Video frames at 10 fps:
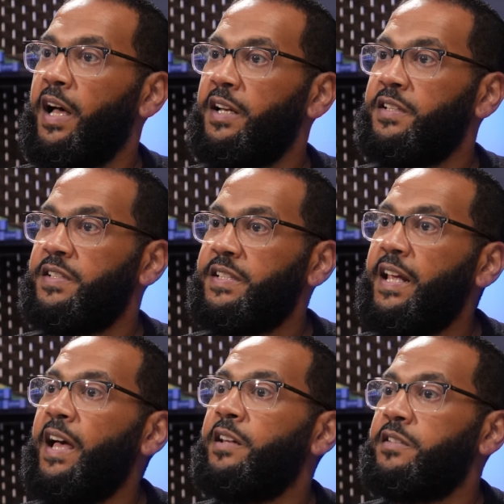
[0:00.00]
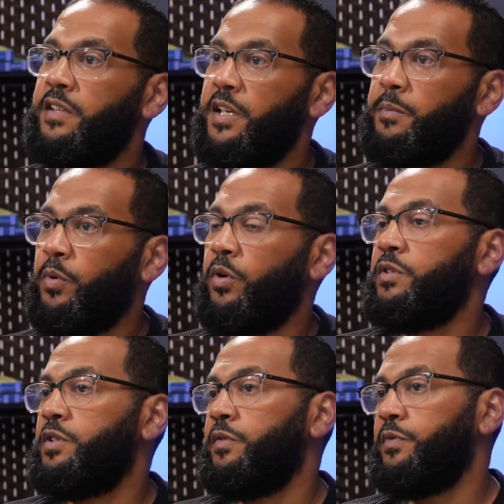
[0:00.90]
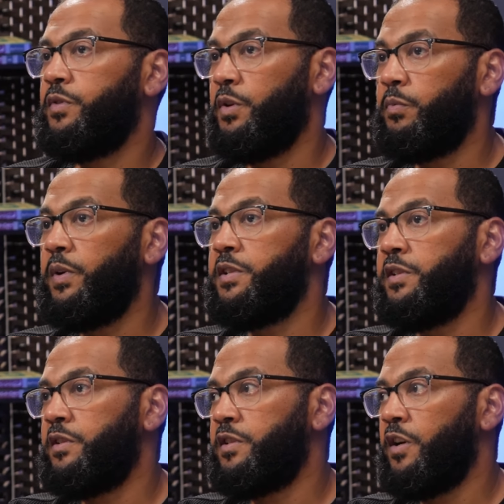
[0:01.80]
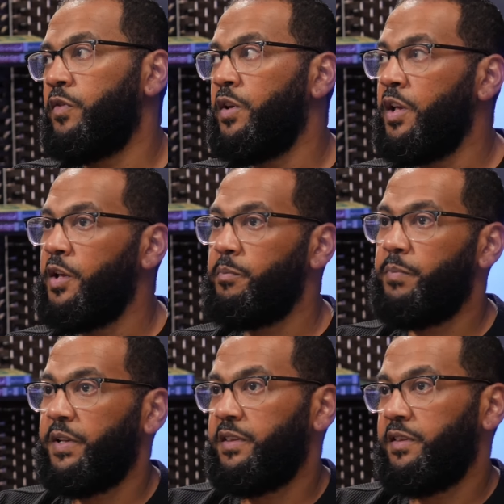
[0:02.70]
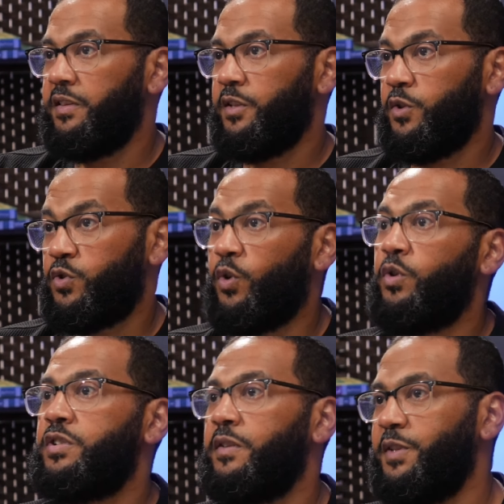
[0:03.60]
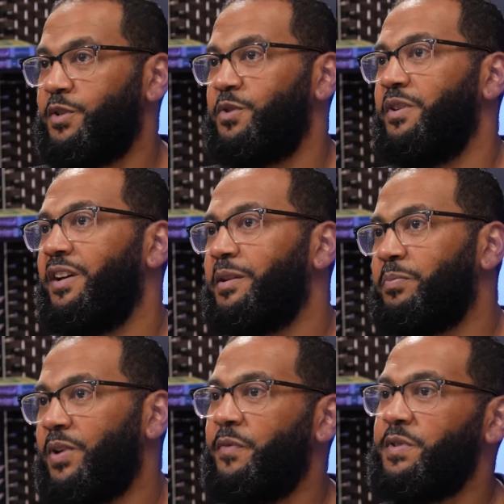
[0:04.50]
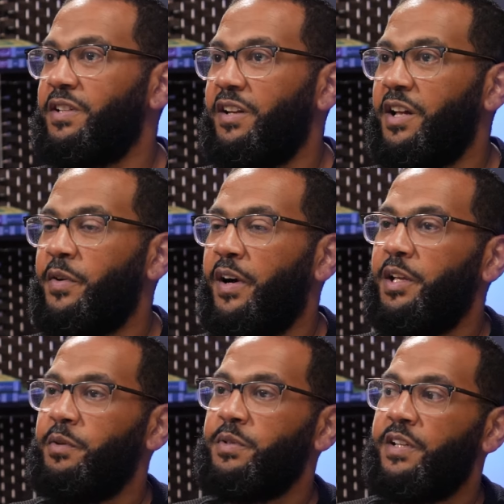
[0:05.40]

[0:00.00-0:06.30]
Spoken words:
understands the importance of to the religion itself. But the source of the sunnah, the Prophet sallallahu alayhi wa